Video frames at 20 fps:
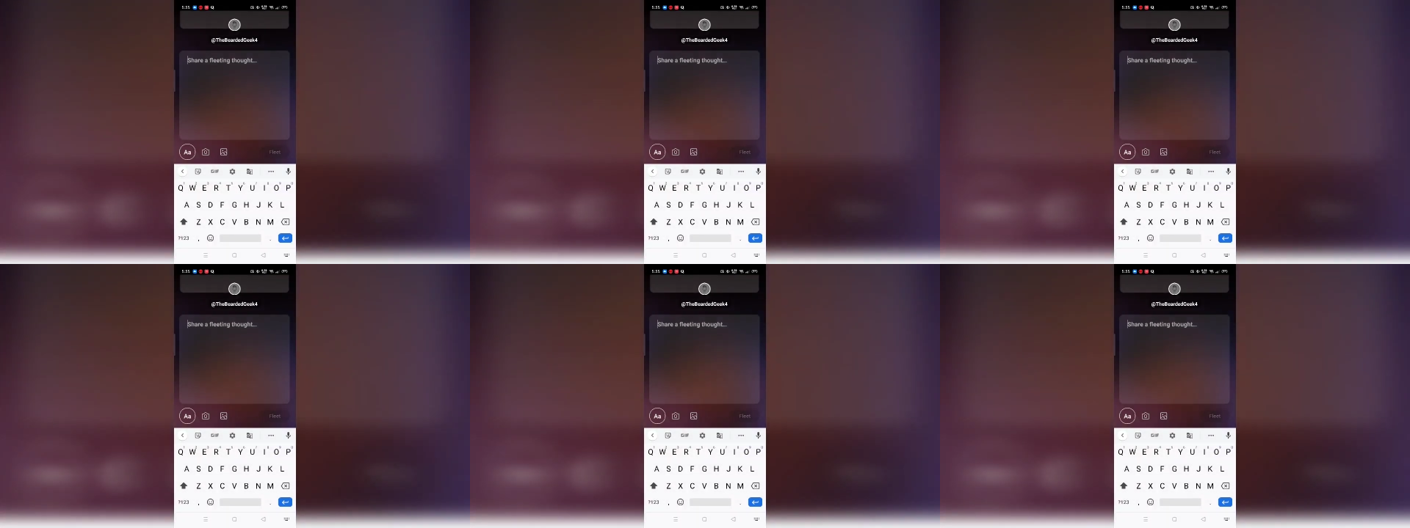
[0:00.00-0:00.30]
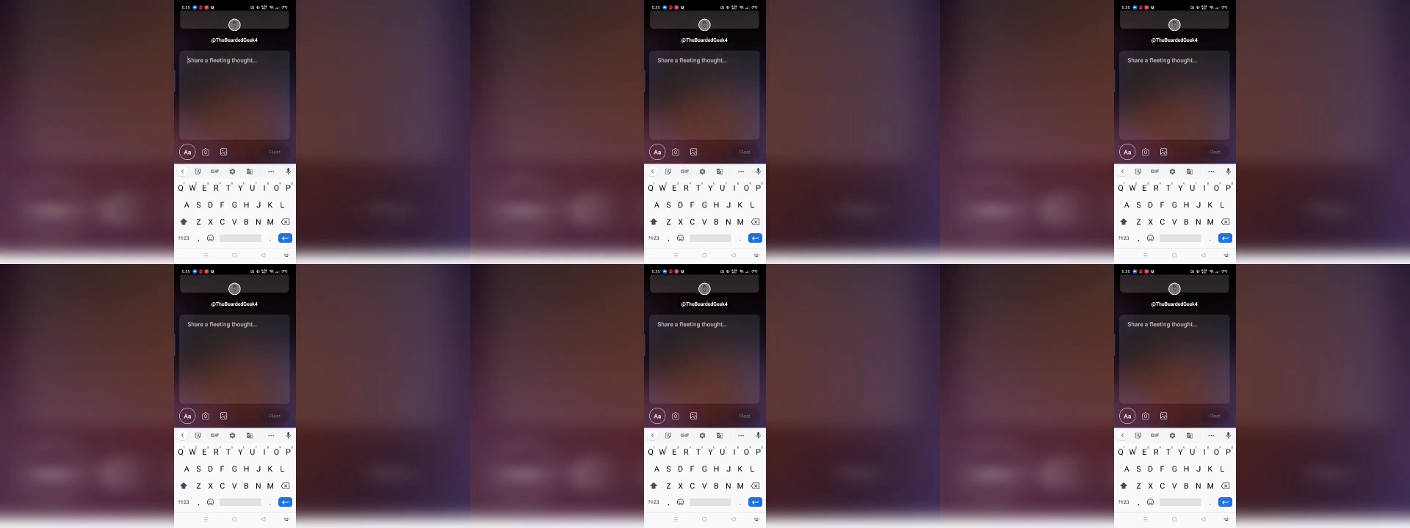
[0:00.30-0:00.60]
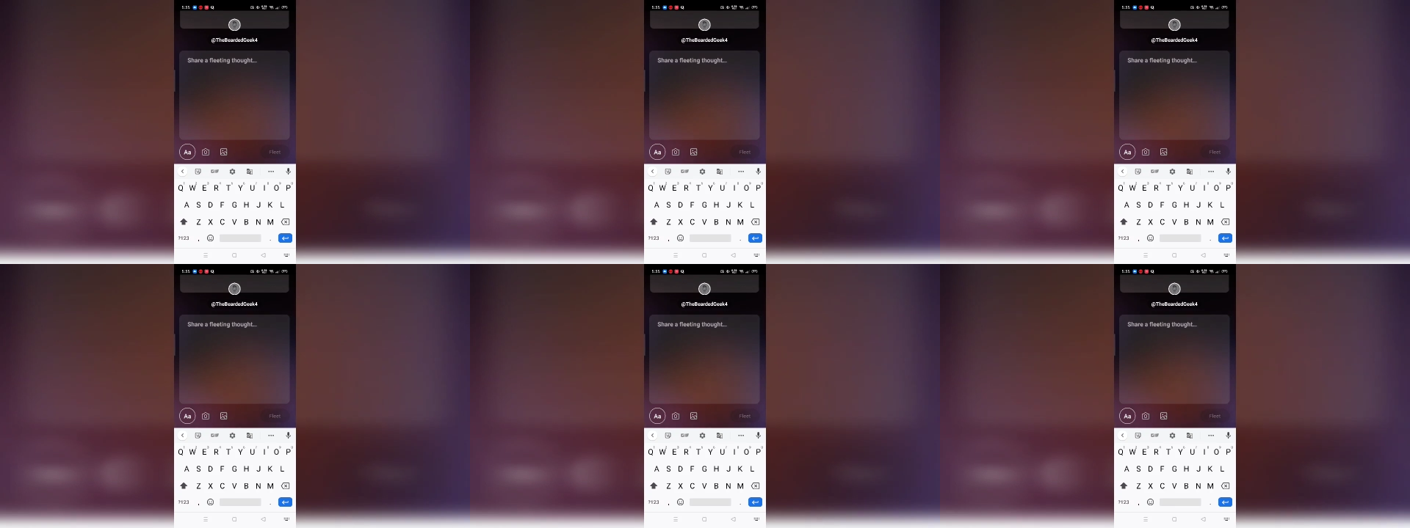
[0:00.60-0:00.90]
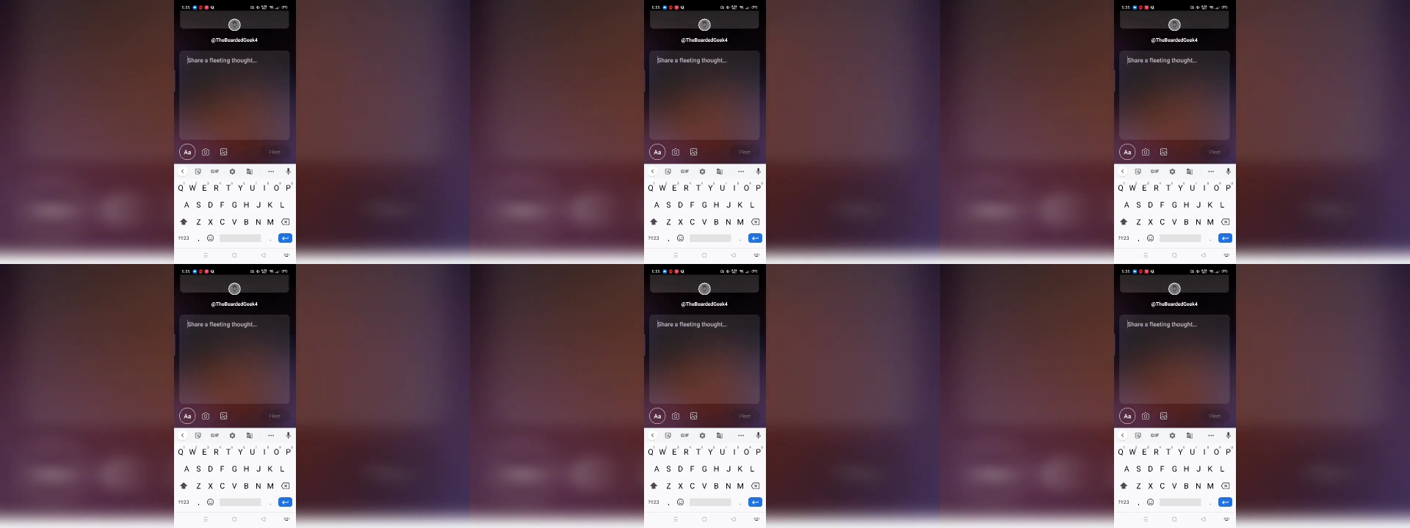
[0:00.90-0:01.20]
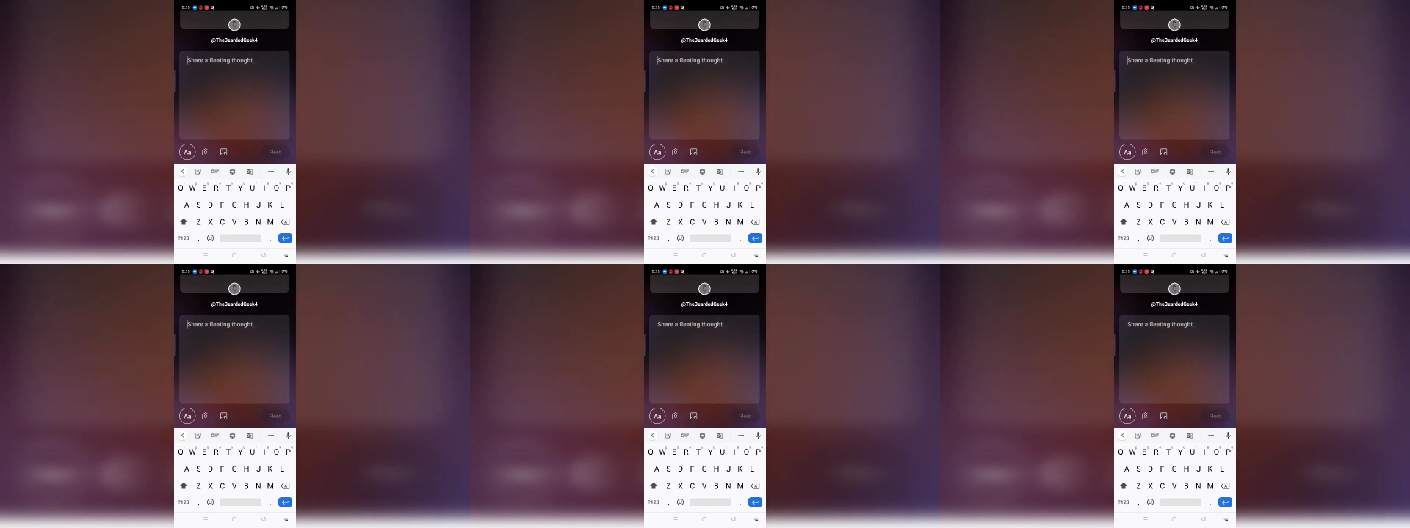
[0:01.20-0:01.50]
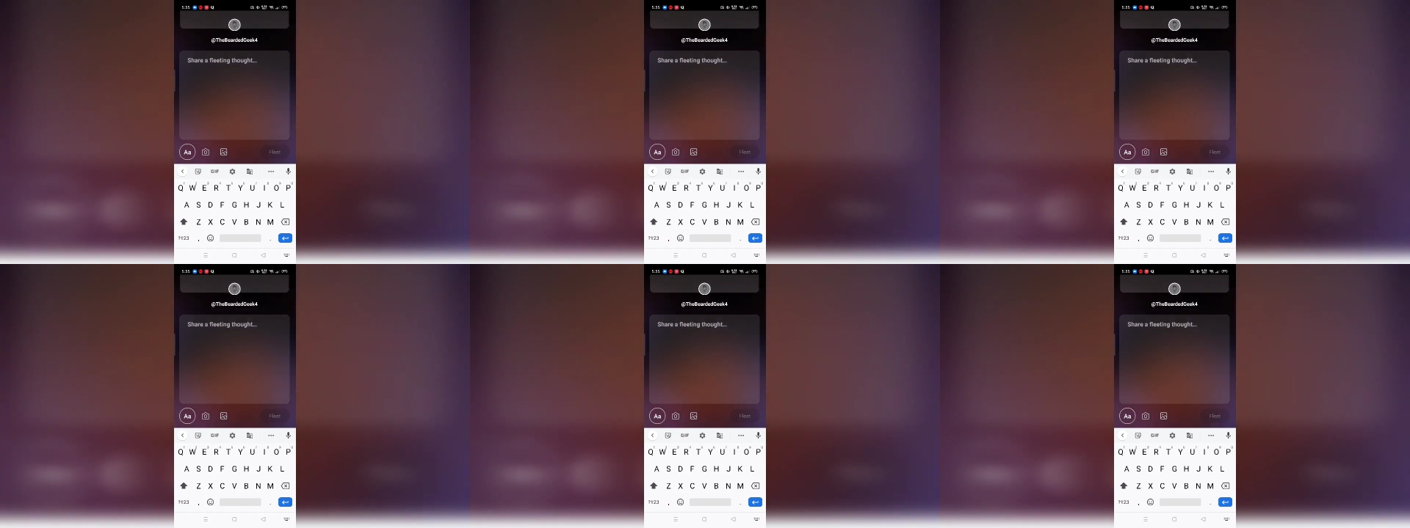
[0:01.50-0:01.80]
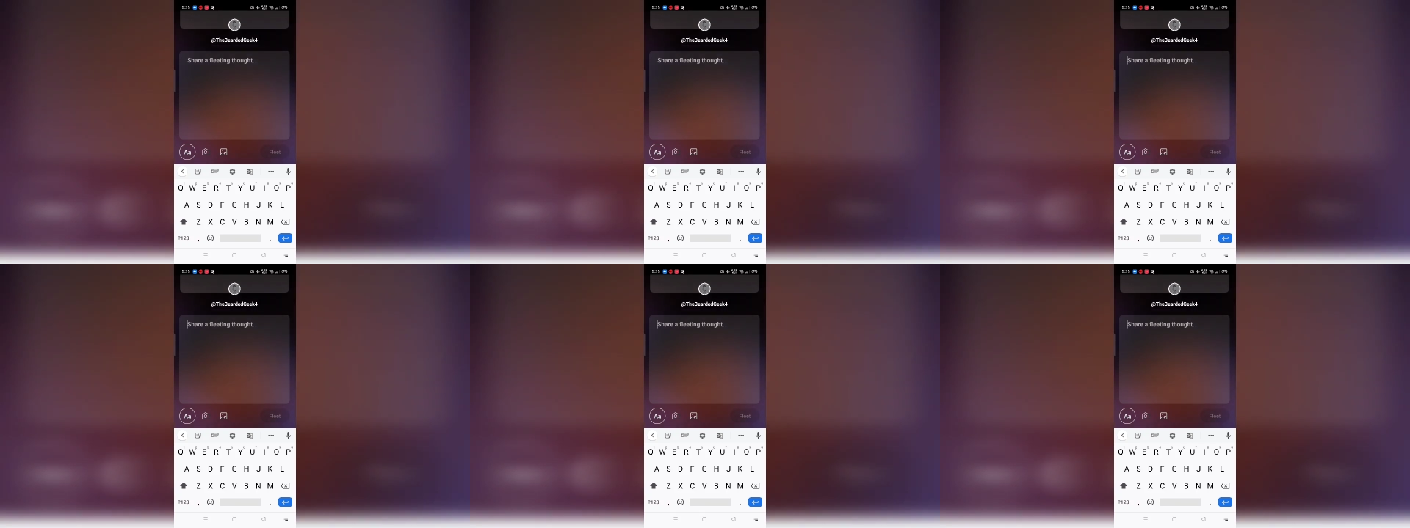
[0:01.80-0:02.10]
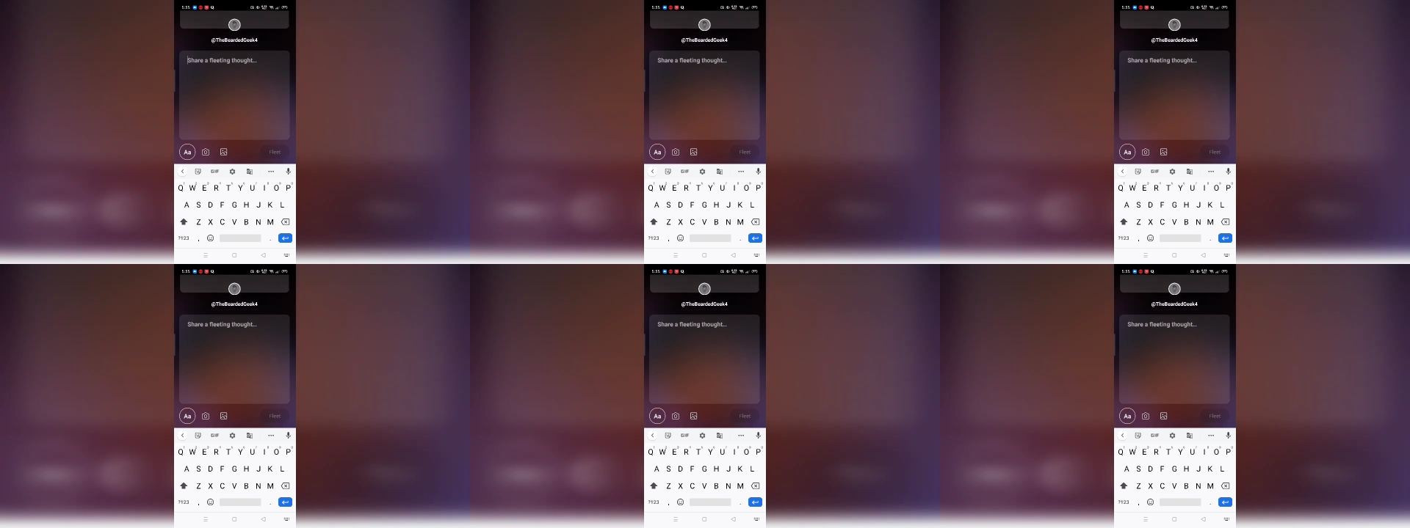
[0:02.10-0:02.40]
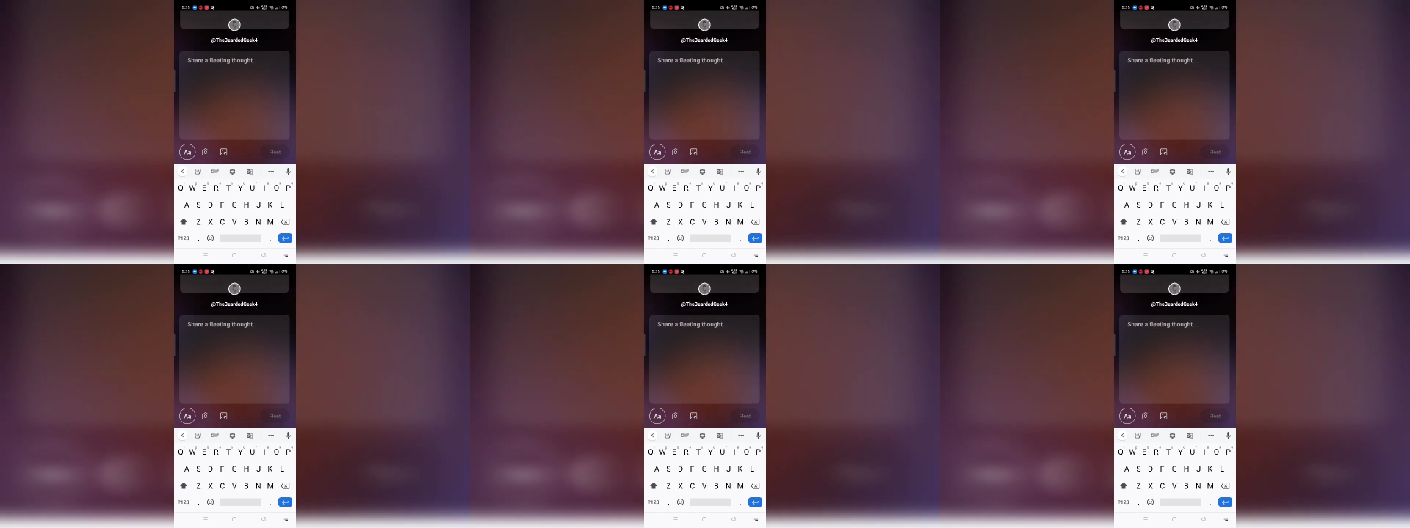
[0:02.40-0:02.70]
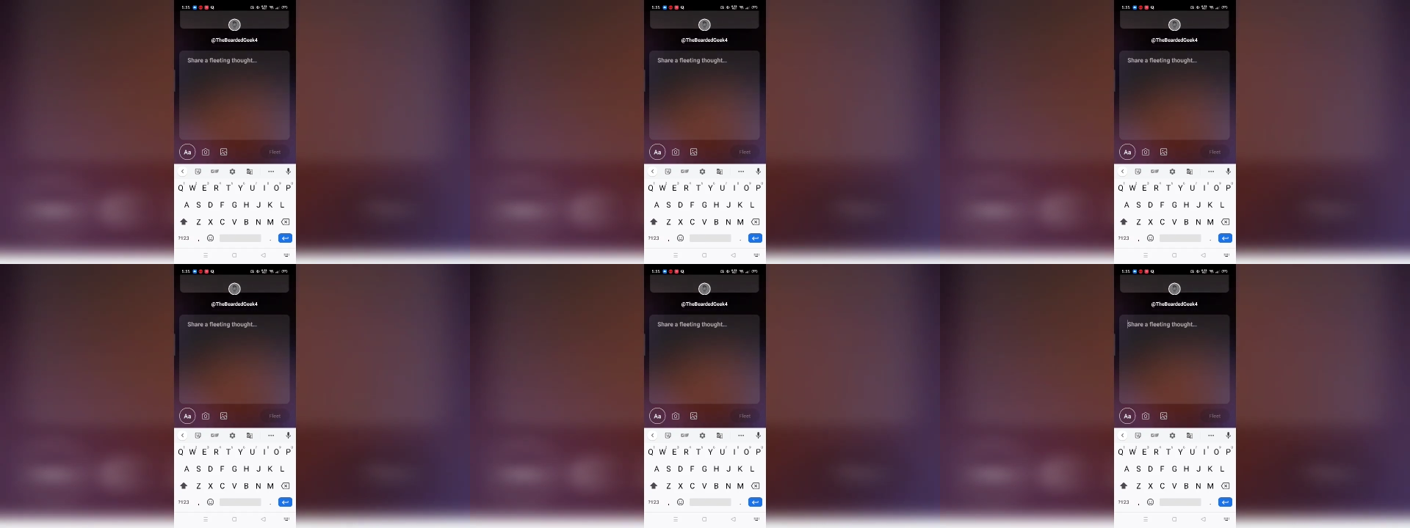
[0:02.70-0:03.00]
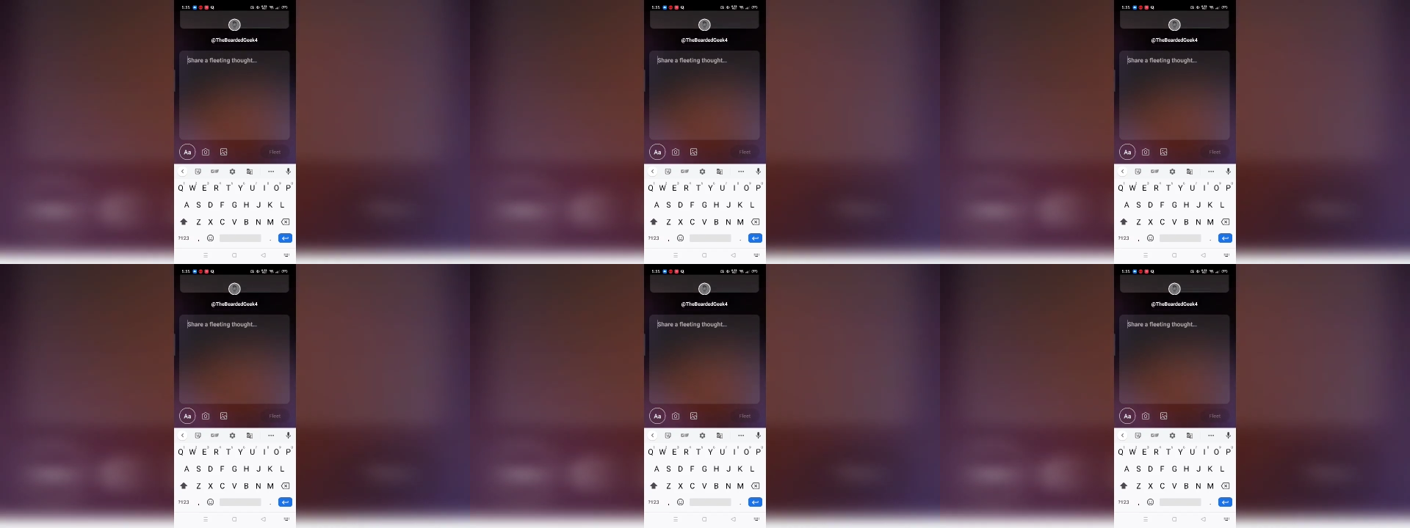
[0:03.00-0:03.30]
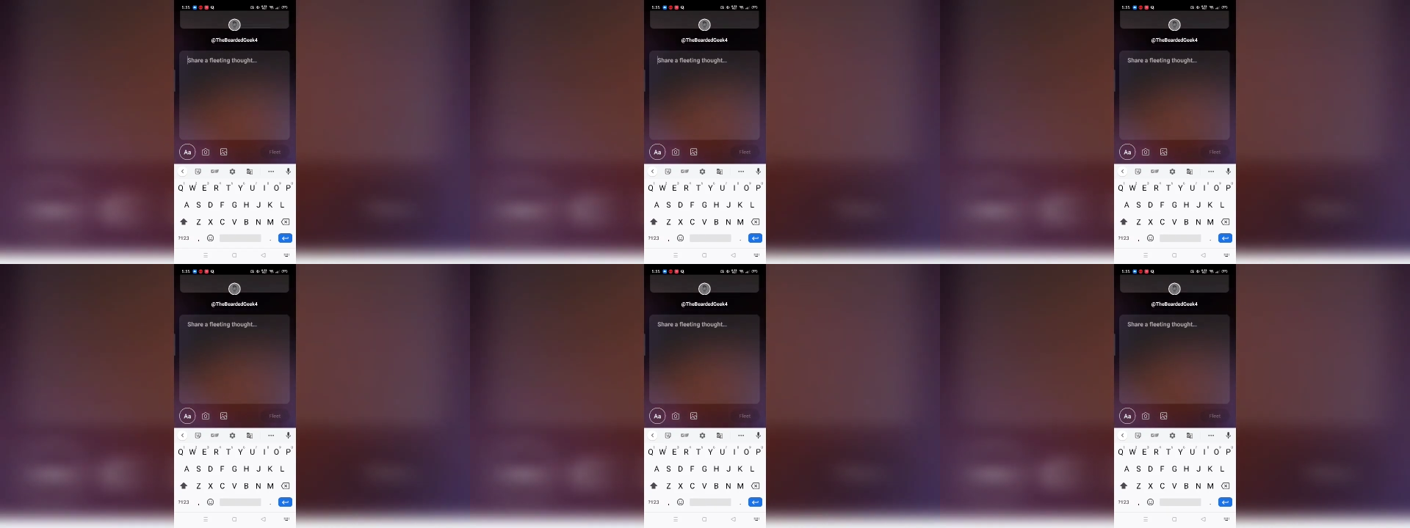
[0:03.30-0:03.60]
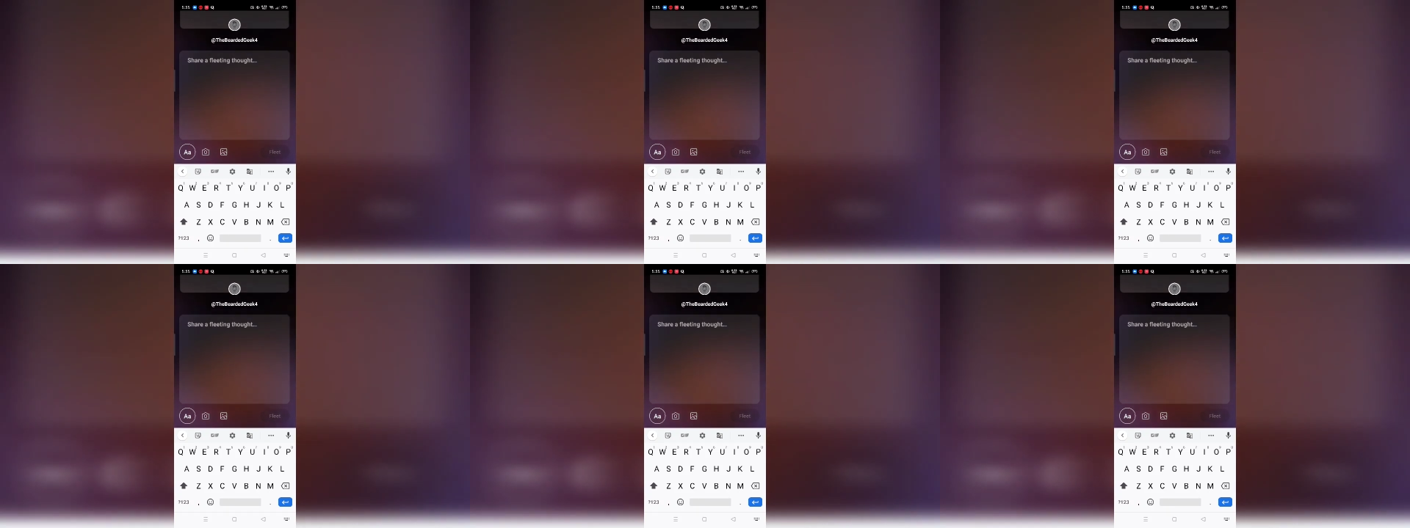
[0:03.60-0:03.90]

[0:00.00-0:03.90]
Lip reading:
[unreadable: no face in view]